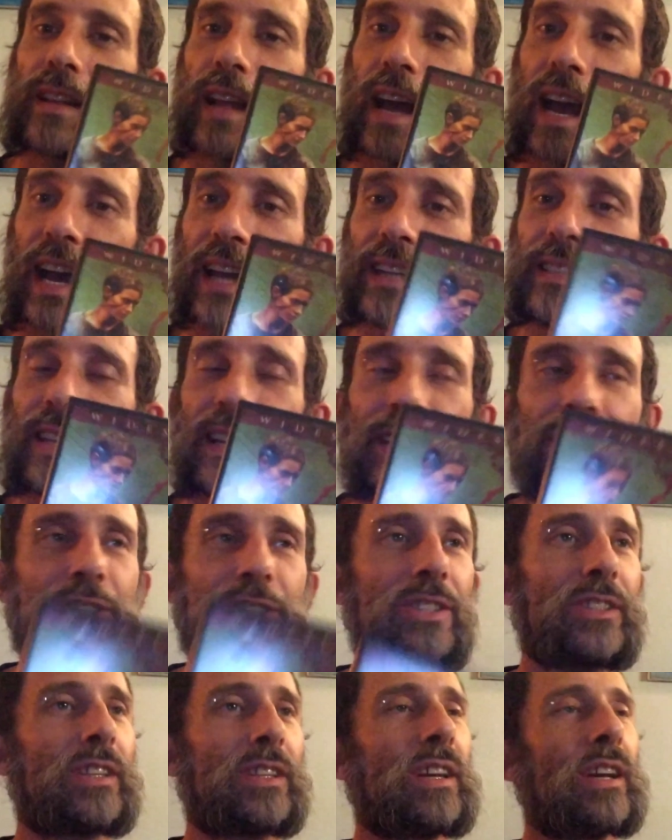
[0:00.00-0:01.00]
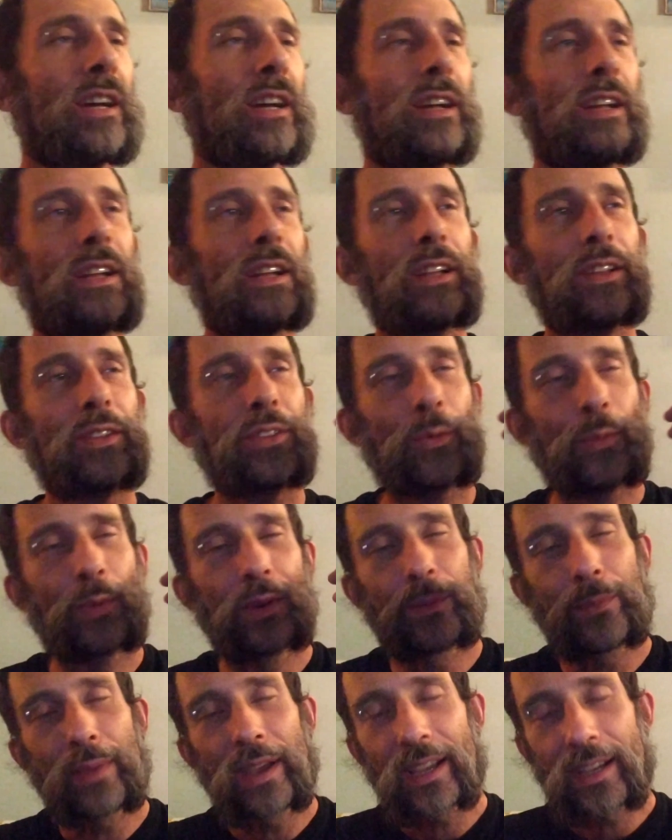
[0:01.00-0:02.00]
High Tension, the
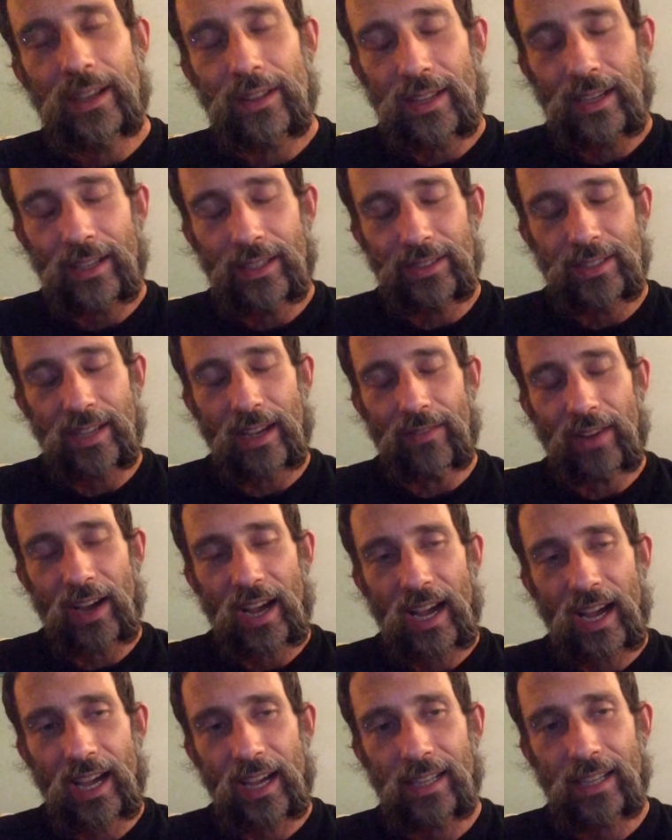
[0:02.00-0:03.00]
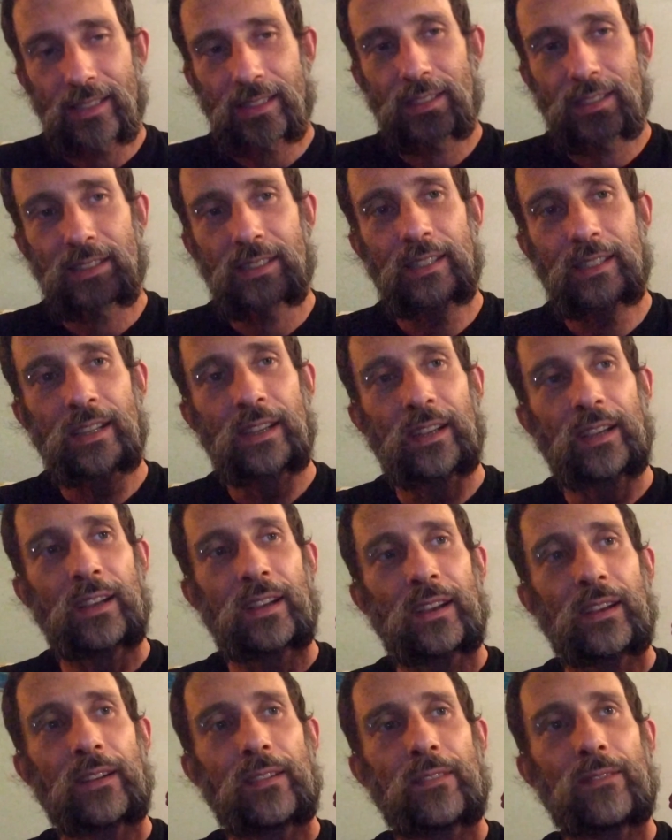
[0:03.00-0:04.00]
remake of The Hills Have Eyes,
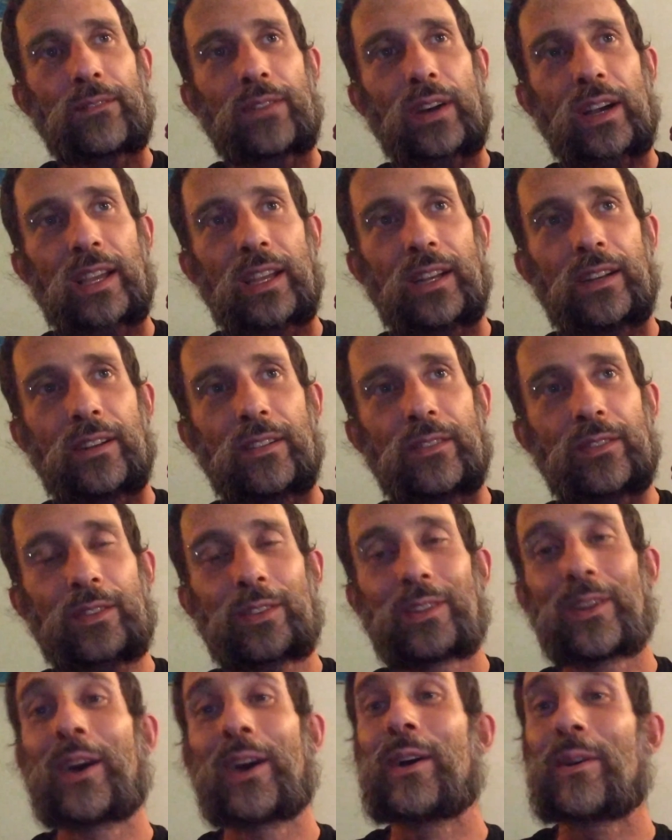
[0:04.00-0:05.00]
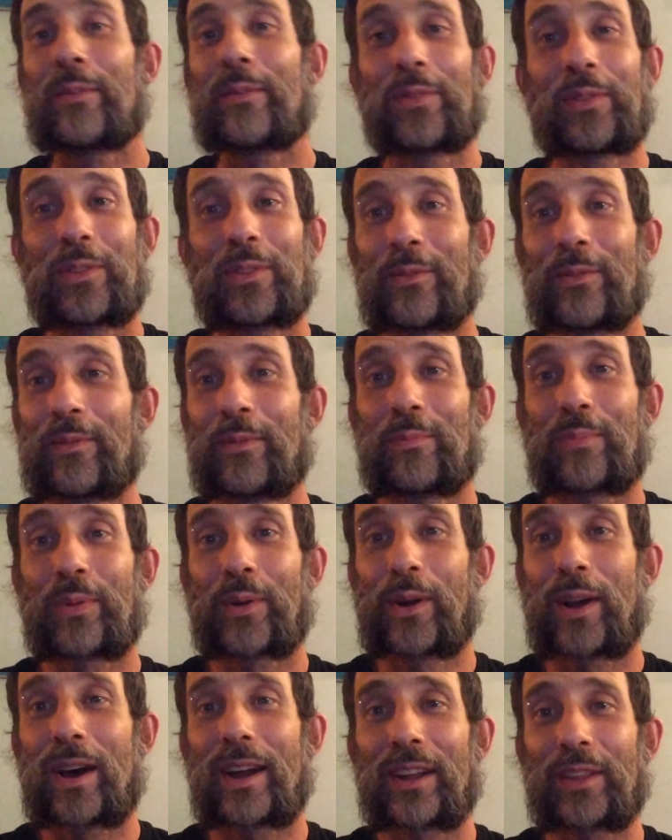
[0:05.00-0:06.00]
fucking the
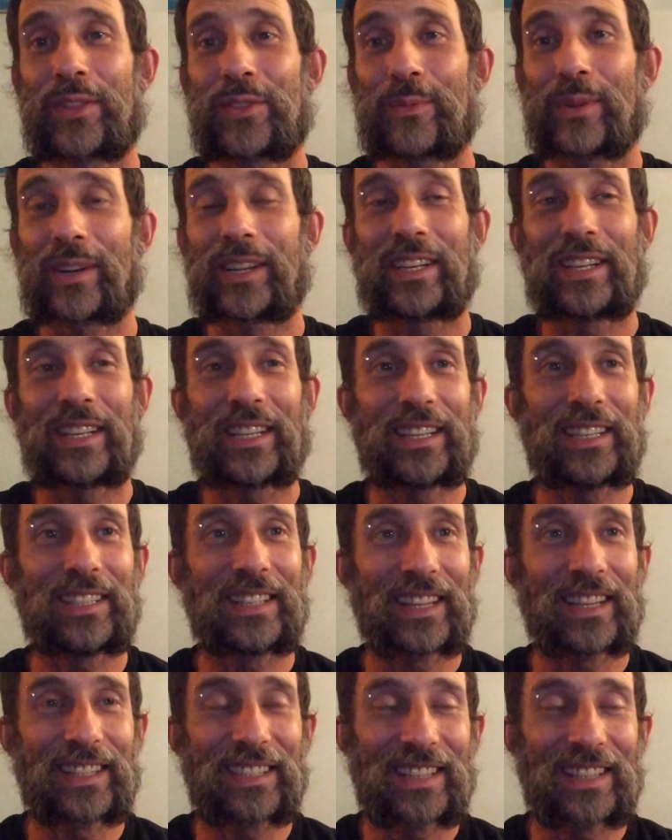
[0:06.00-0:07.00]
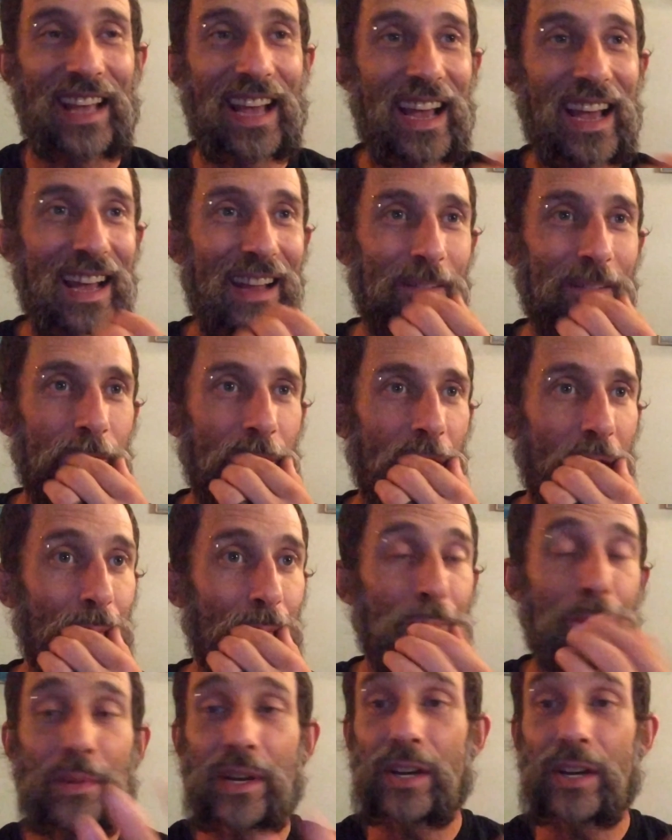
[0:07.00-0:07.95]
Piranha 3D. They did that.